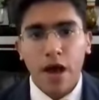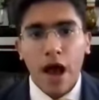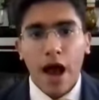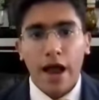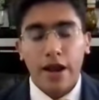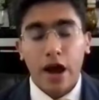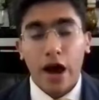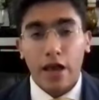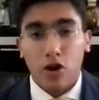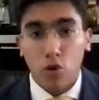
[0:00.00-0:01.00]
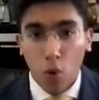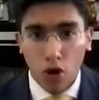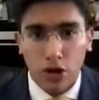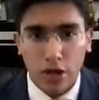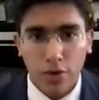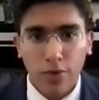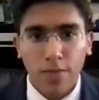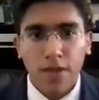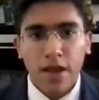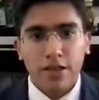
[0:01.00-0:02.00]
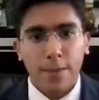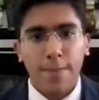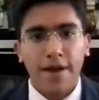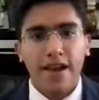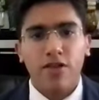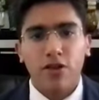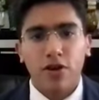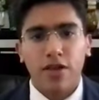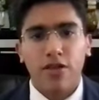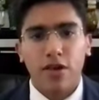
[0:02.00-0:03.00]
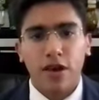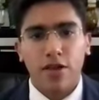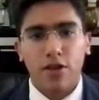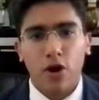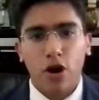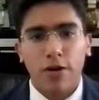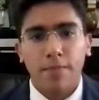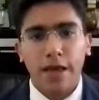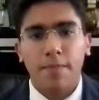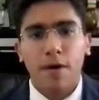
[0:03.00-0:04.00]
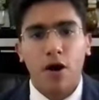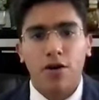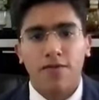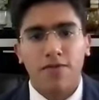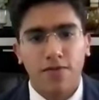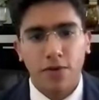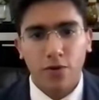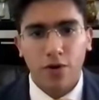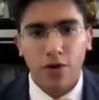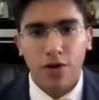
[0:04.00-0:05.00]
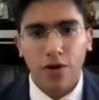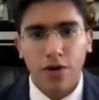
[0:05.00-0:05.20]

And I quote you, the biggest risk is not being part of the future.